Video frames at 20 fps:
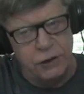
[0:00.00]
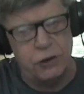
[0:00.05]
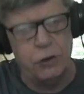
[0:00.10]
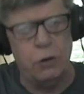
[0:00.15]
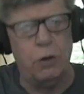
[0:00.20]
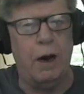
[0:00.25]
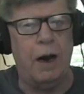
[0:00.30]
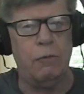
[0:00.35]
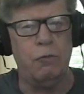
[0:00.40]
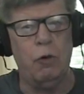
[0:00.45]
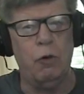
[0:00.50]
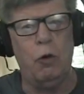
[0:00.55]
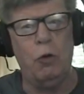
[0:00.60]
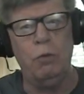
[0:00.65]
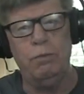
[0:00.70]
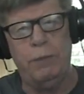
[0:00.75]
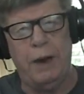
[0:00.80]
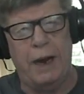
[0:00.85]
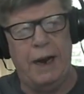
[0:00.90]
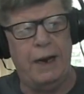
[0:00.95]
So I
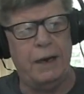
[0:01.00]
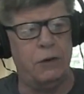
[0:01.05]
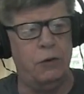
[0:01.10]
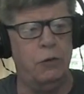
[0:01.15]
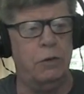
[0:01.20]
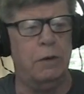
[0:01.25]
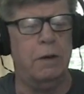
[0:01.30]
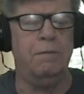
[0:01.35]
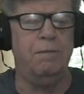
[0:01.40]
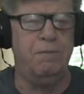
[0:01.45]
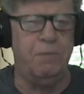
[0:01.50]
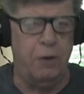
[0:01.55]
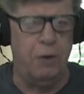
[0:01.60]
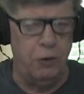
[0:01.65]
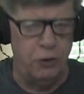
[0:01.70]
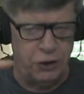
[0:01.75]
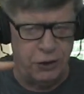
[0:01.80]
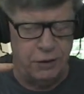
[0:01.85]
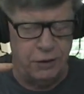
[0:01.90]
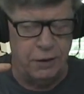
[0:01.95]
rolled back to a
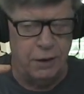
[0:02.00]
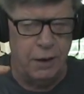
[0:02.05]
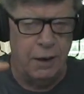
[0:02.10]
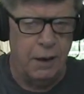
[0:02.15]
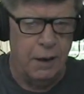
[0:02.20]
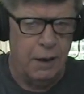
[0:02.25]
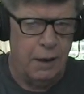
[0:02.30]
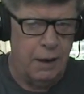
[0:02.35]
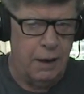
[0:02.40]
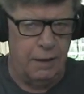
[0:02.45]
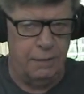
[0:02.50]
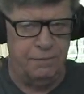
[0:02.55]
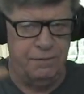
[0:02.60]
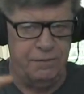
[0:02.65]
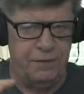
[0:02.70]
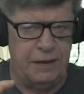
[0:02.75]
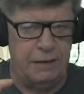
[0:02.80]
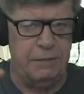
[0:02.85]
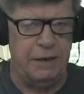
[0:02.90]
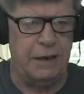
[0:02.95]
version of
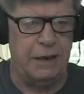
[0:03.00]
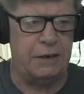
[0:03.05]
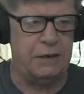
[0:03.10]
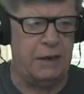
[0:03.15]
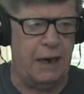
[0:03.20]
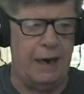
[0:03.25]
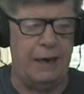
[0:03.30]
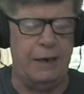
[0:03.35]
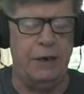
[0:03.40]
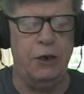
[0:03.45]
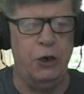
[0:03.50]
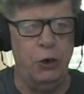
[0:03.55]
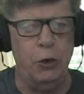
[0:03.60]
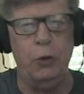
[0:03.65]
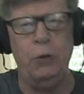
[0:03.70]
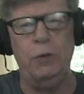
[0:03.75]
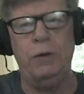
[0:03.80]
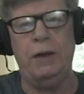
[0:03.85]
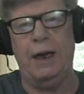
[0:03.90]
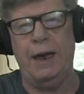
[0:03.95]
vmix I
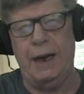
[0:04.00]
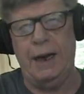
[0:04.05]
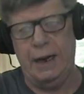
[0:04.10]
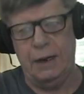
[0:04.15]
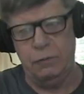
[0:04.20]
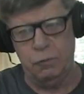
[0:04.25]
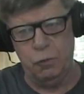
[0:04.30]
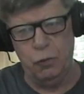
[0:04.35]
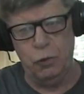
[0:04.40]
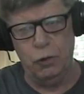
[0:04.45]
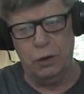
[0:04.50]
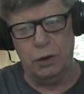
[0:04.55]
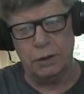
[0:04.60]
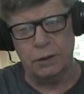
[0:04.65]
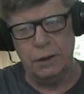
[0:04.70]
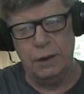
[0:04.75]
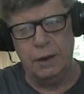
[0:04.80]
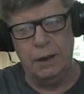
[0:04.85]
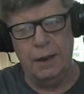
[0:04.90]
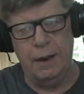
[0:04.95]
knew that had
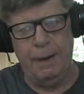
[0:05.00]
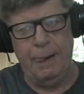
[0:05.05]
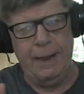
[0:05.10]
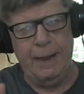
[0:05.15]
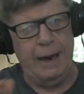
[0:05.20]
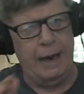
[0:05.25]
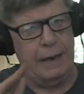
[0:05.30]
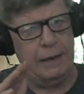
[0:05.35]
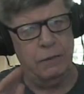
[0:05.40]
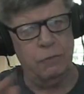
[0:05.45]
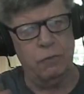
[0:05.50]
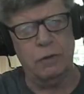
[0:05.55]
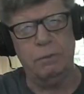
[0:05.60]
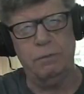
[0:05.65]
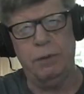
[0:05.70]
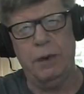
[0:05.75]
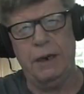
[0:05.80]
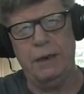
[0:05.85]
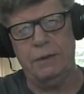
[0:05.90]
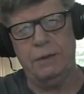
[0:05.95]
worked, and it wouldn't
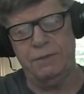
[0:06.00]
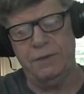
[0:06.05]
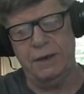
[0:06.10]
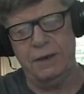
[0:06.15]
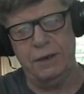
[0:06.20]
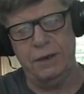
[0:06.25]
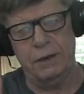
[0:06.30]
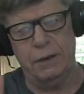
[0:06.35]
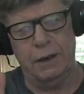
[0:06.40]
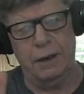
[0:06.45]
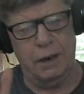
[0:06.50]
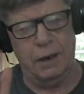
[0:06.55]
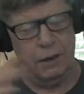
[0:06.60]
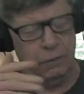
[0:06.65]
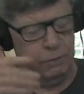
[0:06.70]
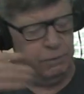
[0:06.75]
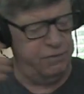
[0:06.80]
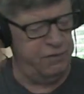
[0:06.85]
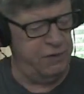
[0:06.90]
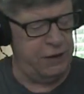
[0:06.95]
play the video. Uh,
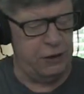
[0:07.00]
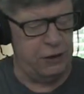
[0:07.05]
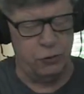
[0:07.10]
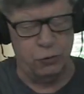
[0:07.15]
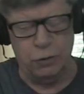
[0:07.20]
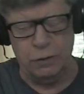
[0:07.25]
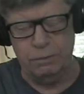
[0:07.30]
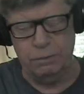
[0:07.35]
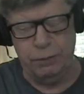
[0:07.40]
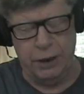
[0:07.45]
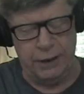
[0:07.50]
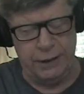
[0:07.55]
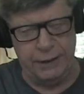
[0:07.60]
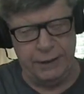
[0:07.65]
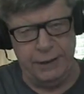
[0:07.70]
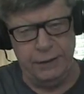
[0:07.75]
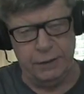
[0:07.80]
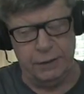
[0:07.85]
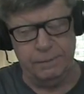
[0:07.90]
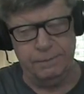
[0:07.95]
videos wouldn't play
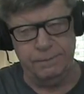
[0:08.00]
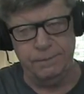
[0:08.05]
either.